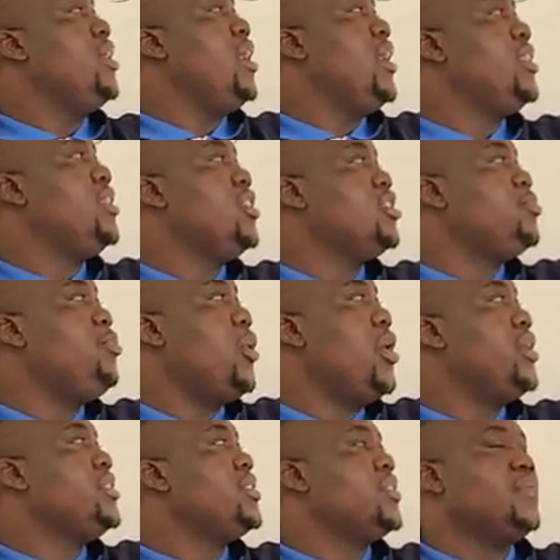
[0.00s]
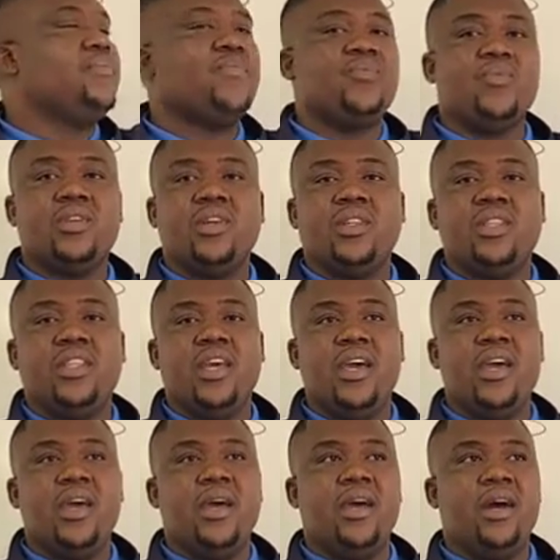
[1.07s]
at this point
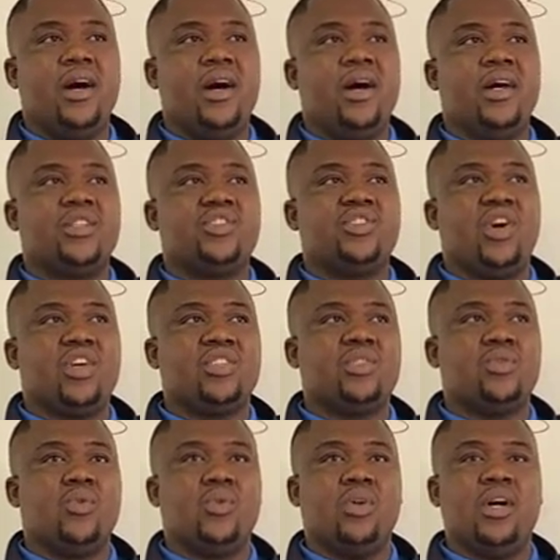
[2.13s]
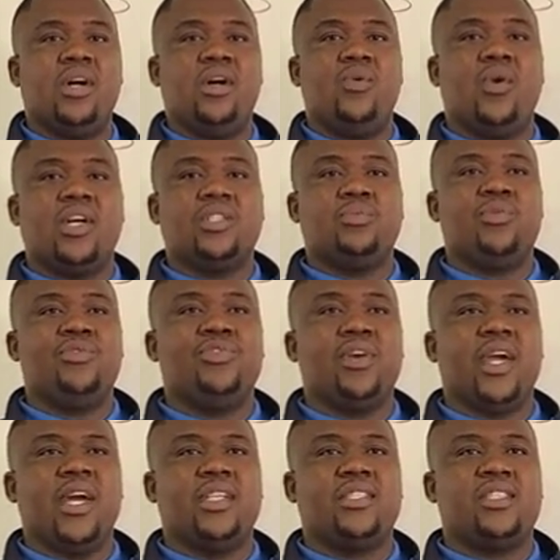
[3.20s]
the source was
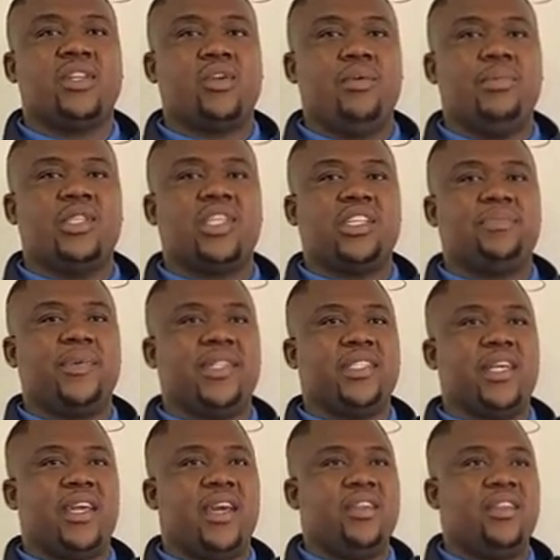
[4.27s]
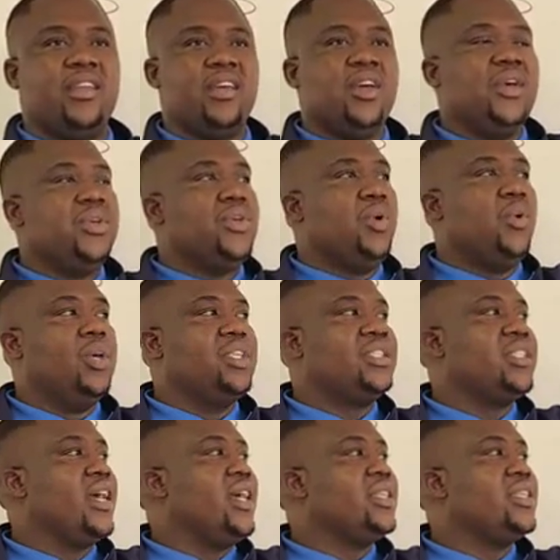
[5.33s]
moving at 0 meters per second, you will
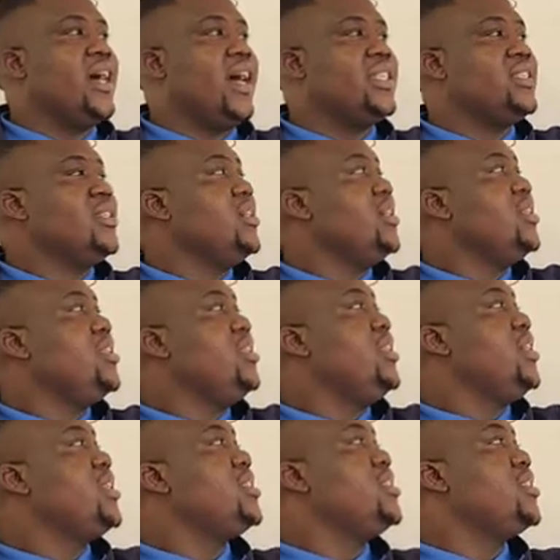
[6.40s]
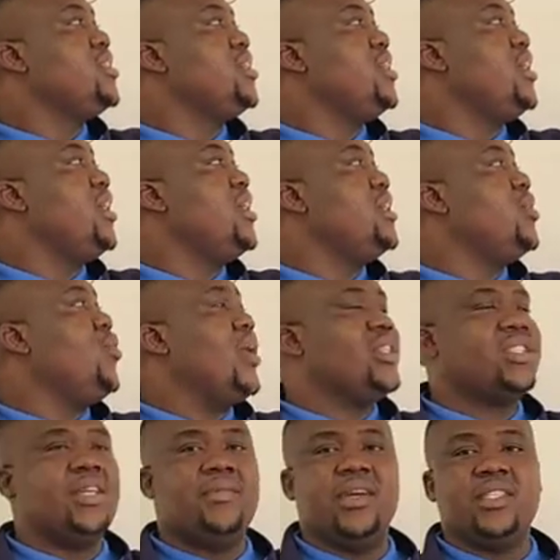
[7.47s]
say that this
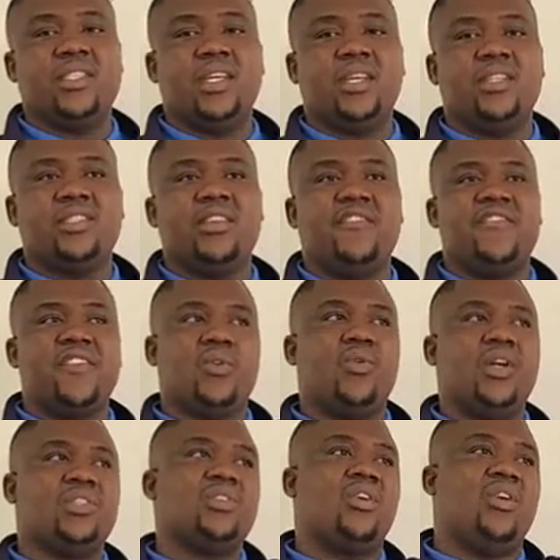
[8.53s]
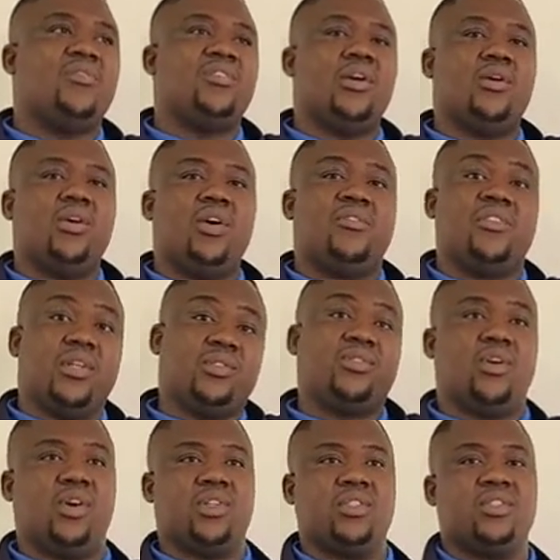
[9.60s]
170 is the frequency of the
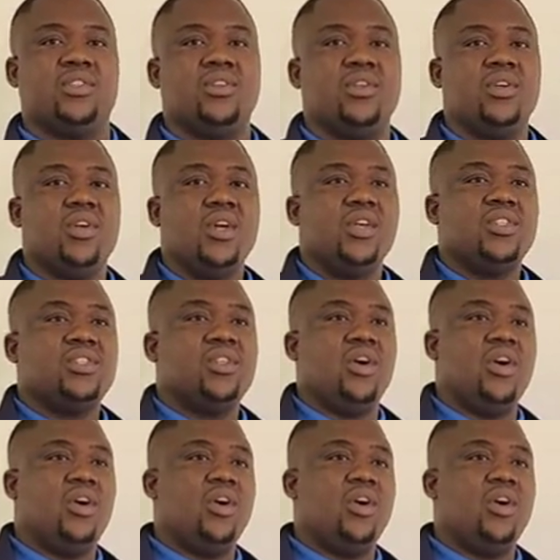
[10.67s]
source. So